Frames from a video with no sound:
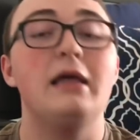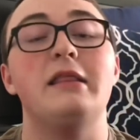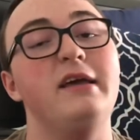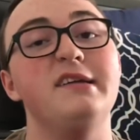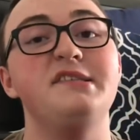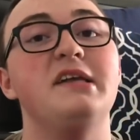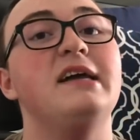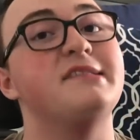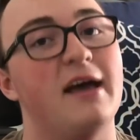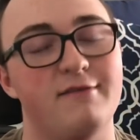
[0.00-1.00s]
This
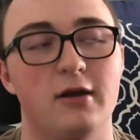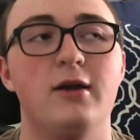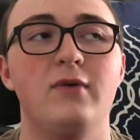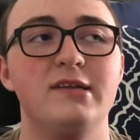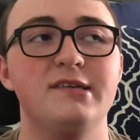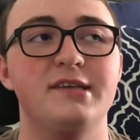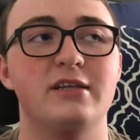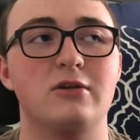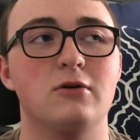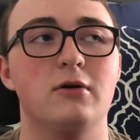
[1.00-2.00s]
is that very
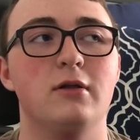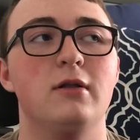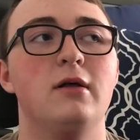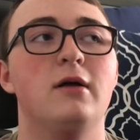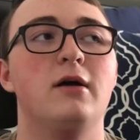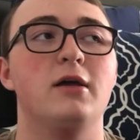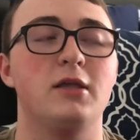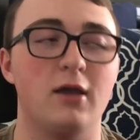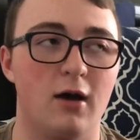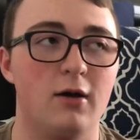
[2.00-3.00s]
quintessential
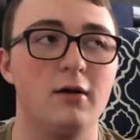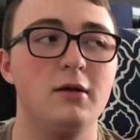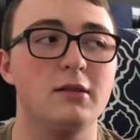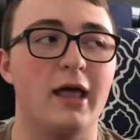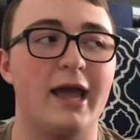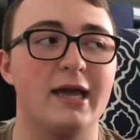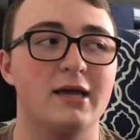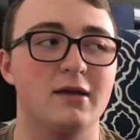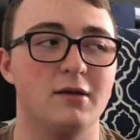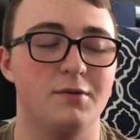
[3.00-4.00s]
young, like,
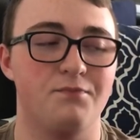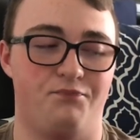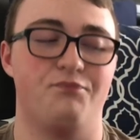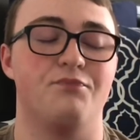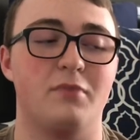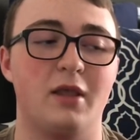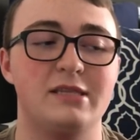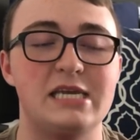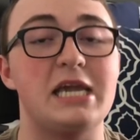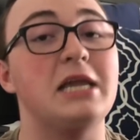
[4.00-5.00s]

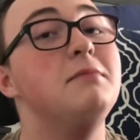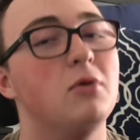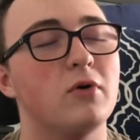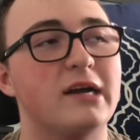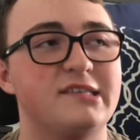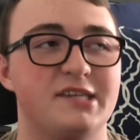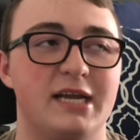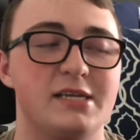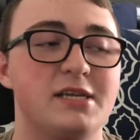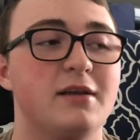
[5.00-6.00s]
teen boy
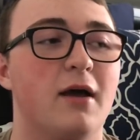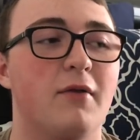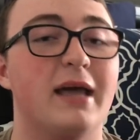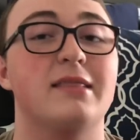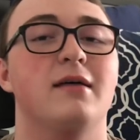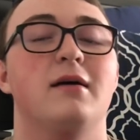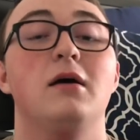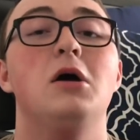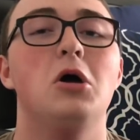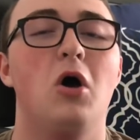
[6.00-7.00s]
scent, you know, like the,
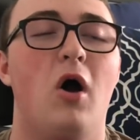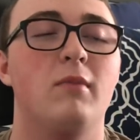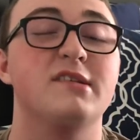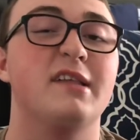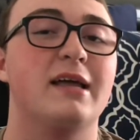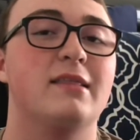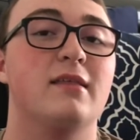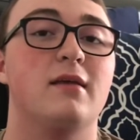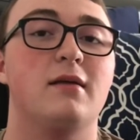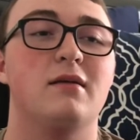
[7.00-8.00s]
almost like
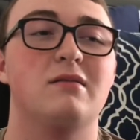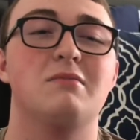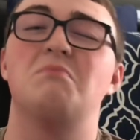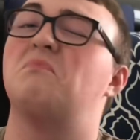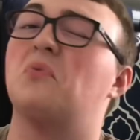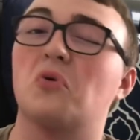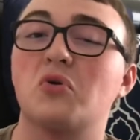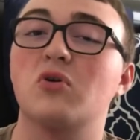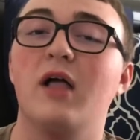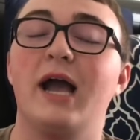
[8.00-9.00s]
the
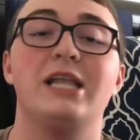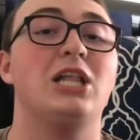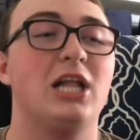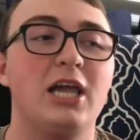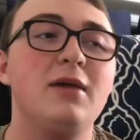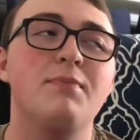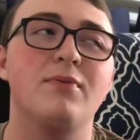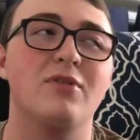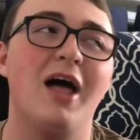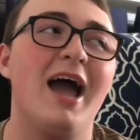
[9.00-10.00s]
borderline cheap,
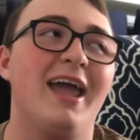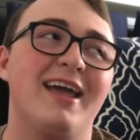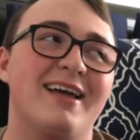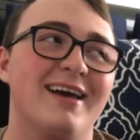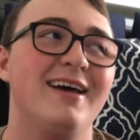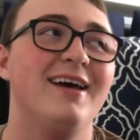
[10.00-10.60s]
like,